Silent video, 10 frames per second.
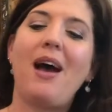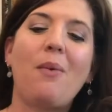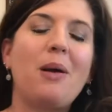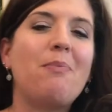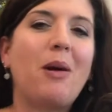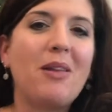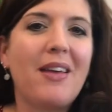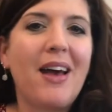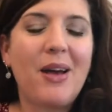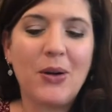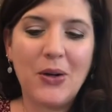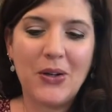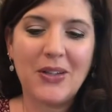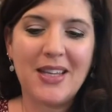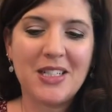when Martha had
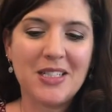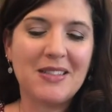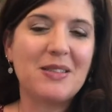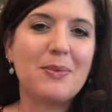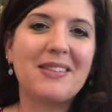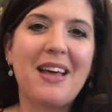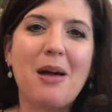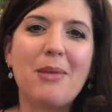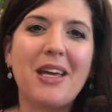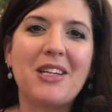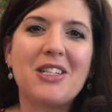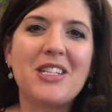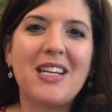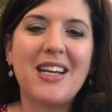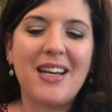heard that Jesus was coming,
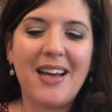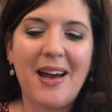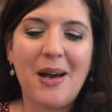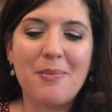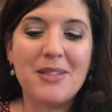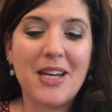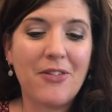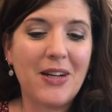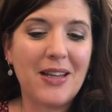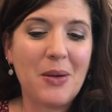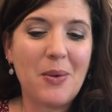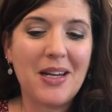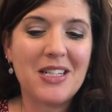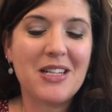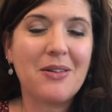she definitely
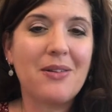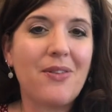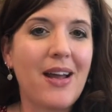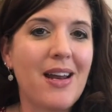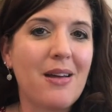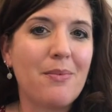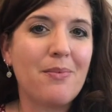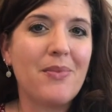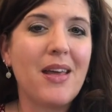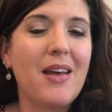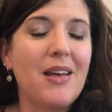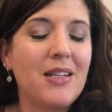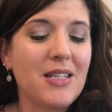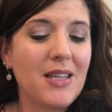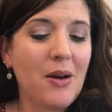wanted to invite him
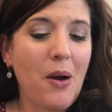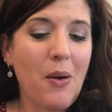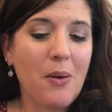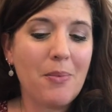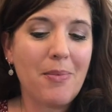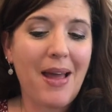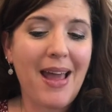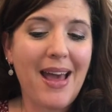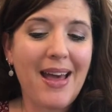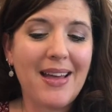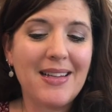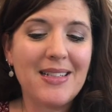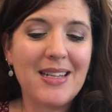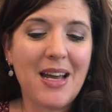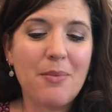to their home
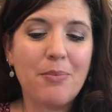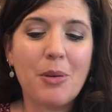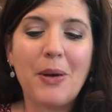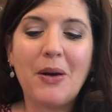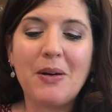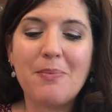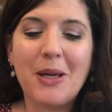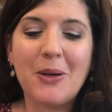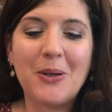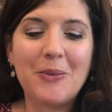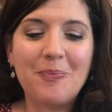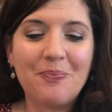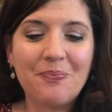and prepare a meal.